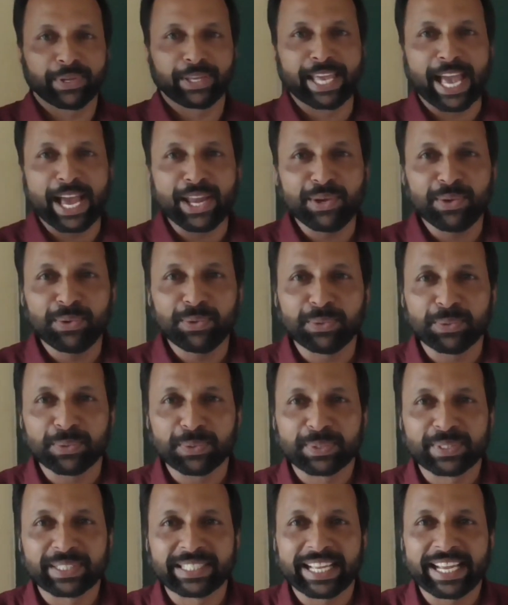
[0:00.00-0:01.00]
Can you
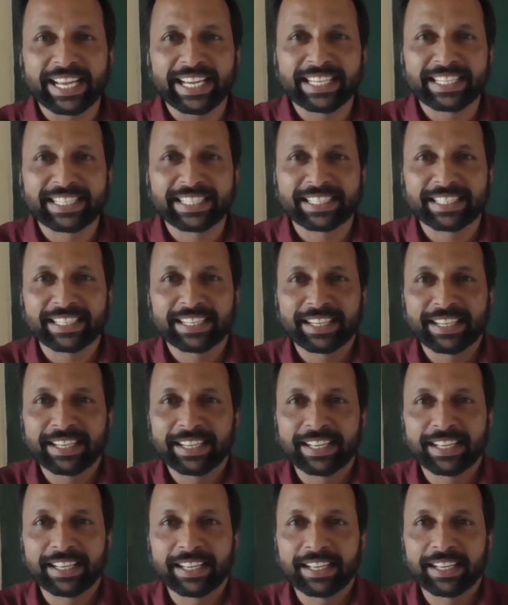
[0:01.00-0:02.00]
say it
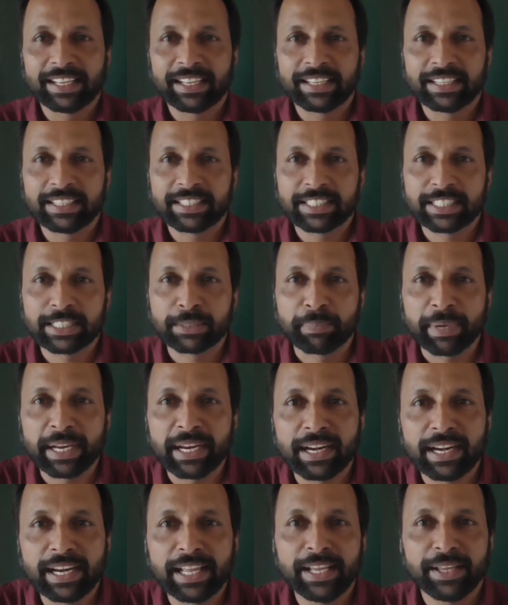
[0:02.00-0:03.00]

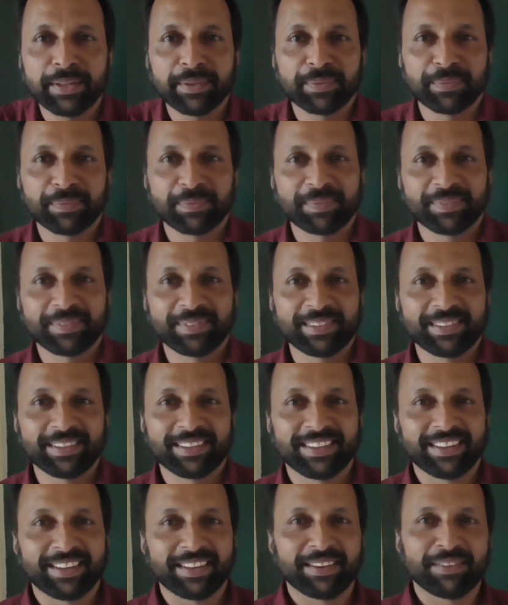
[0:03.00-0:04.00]
speedily?
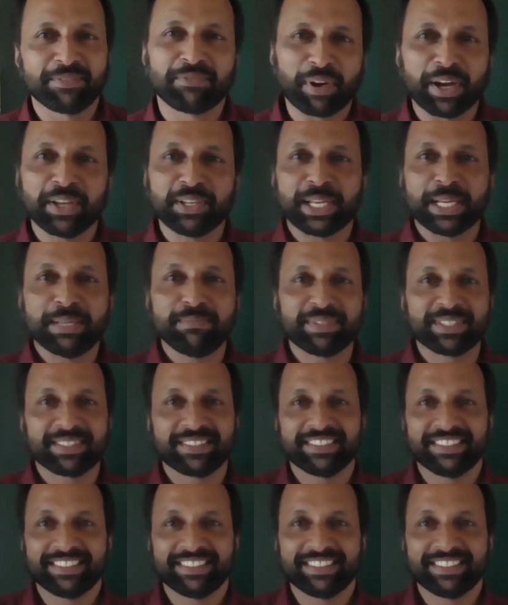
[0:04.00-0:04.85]
5 times.